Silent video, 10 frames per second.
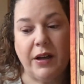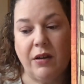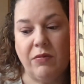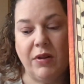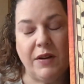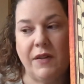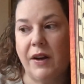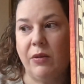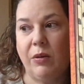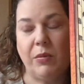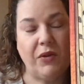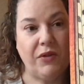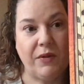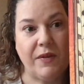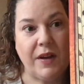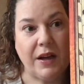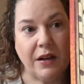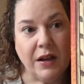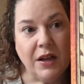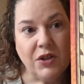I've written down all the ones I've seen
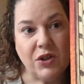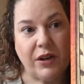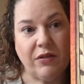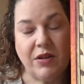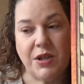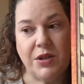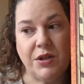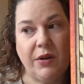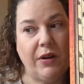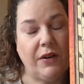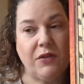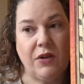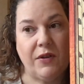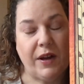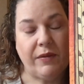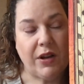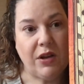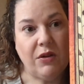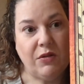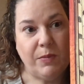January to June and just have a
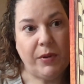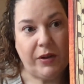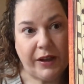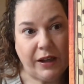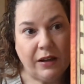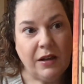huge buying